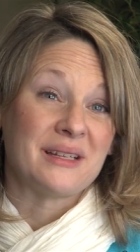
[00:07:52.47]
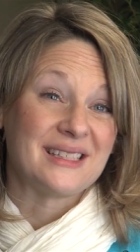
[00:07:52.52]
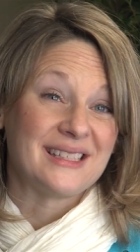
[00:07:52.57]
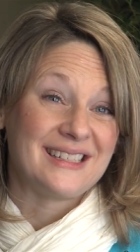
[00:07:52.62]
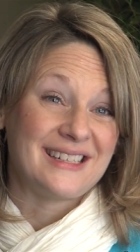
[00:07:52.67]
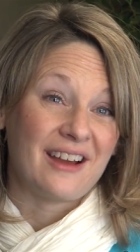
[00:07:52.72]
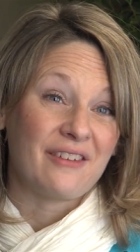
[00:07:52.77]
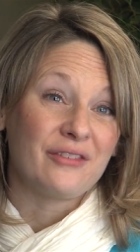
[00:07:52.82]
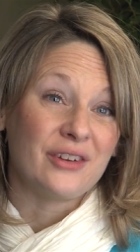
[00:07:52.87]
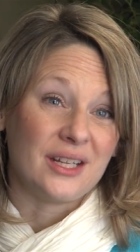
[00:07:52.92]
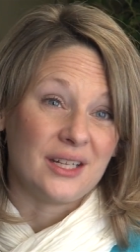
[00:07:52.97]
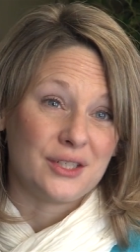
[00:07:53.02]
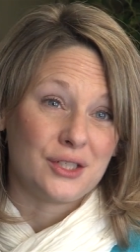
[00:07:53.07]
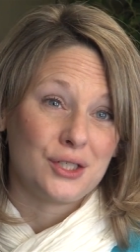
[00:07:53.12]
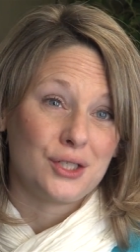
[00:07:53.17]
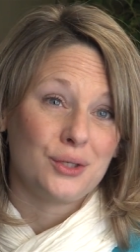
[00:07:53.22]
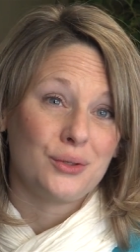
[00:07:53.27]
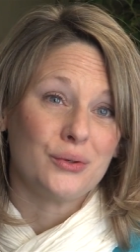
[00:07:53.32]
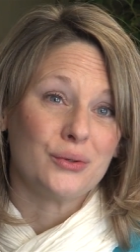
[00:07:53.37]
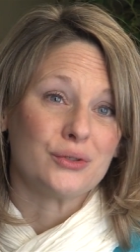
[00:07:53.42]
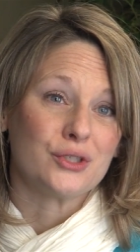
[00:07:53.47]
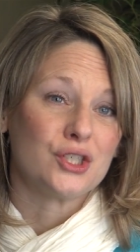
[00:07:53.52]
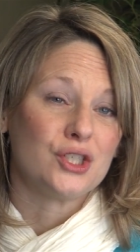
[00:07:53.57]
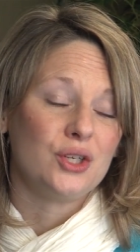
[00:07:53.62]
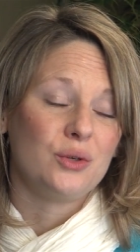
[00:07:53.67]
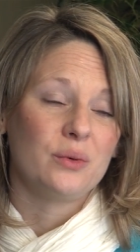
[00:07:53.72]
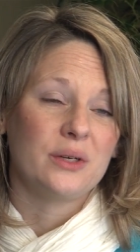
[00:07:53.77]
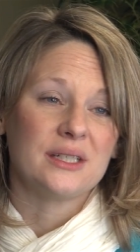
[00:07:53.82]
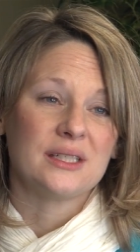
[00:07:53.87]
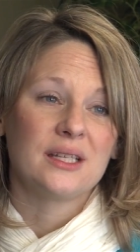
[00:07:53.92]
met Stephanie, too,
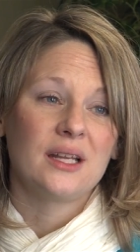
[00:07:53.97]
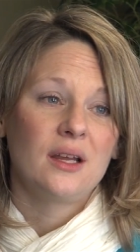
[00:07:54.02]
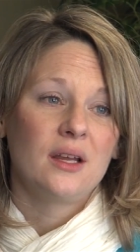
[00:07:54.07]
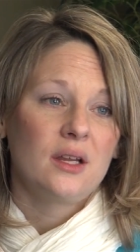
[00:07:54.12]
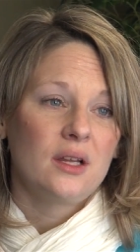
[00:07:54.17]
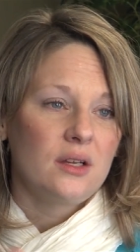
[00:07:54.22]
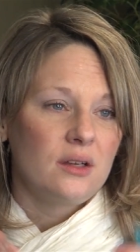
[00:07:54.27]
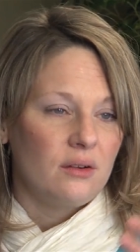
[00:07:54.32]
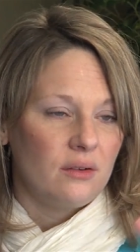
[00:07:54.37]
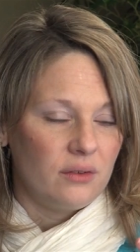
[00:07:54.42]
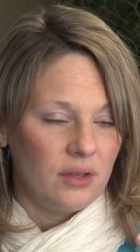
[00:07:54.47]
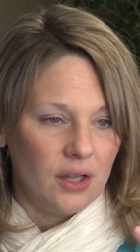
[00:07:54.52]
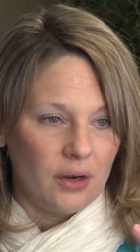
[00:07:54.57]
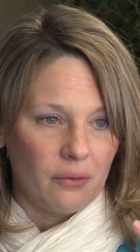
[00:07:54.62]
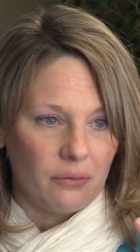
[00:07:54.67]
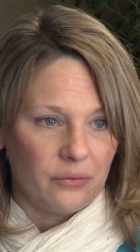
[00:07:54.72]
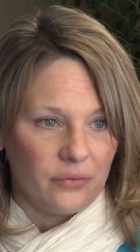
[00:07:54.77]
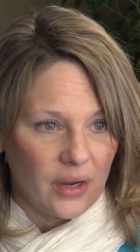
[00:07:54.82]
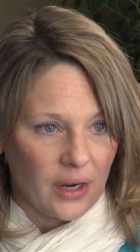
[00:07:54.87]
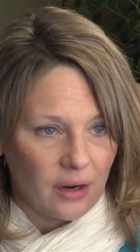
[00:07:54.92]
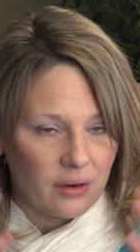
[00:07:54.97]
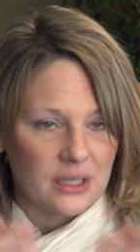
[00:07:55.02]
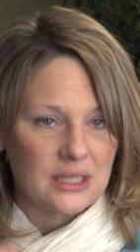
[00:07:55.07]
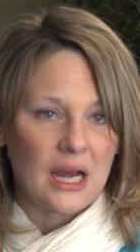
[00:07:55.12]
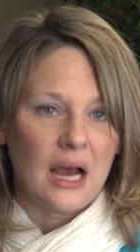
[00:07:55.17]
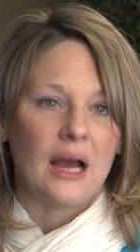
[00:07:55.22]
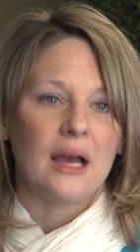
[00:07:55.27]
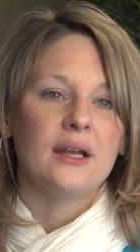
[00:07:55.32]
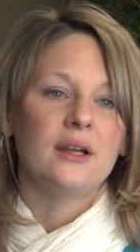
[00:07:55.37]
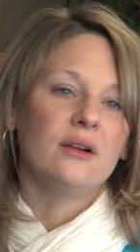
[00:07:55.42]
she was, you know, very
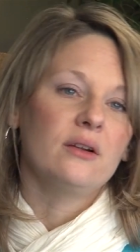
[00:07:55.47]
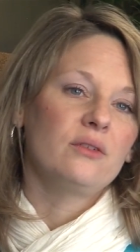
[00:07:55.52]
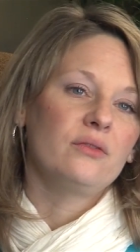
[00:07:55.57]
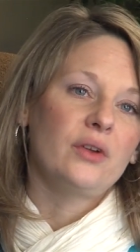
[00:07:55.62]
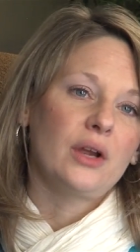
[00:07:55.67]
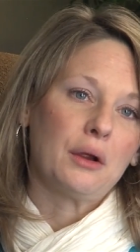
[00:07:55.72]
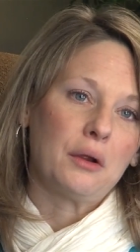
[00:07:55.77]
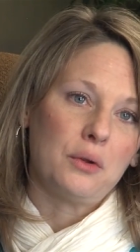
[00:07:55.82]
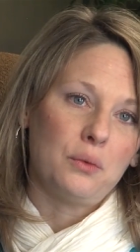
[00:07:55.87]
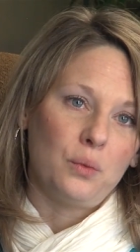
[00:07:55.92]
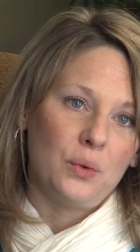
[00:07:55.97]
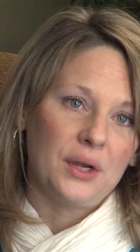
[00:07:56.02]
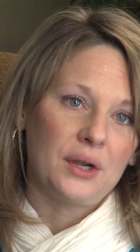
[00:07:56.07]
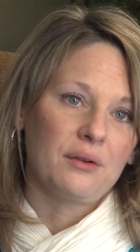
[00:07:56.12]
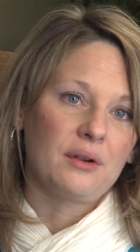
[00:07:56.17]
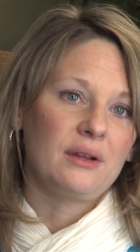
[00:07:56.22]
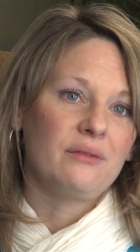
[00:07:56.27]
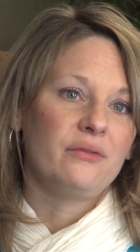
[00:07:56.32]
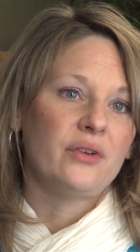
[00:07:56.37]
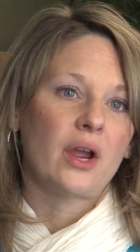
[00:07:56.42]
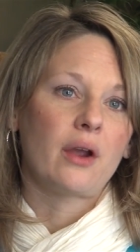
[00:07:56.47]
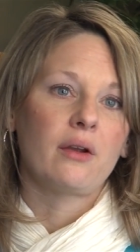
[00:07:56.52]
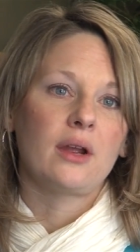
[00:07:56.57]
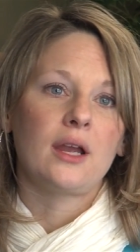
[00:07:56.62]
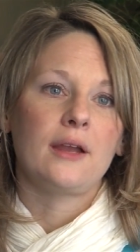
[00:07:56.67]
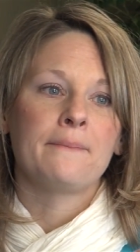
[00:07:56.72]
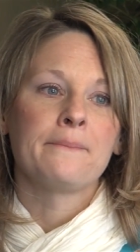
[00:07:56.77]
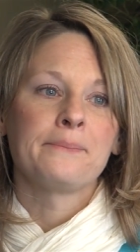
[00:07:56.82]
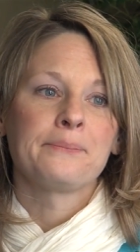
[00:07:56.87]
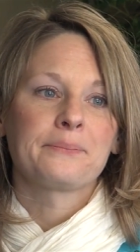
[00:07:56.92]
tired, very weary,
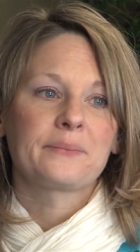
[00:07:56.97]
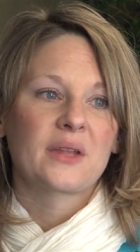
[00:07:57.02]
very